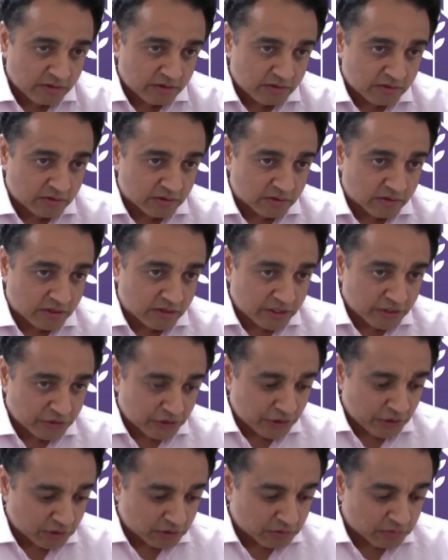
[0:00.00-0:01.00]
to this
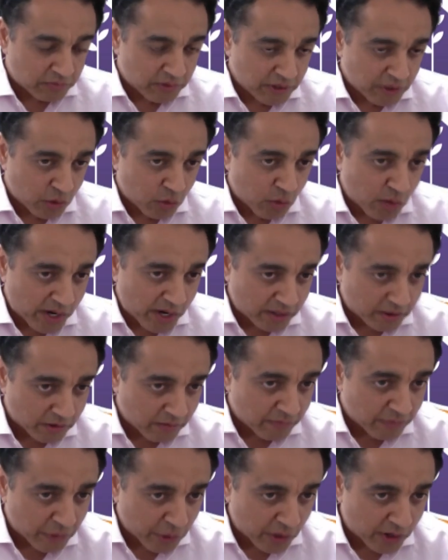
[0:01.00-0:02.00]
year's bill went
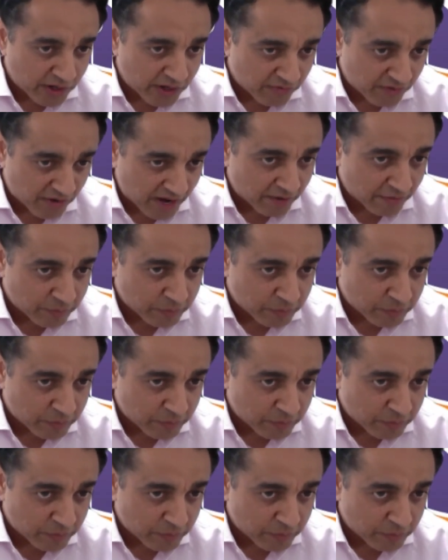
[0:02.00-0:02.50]
up thirty-five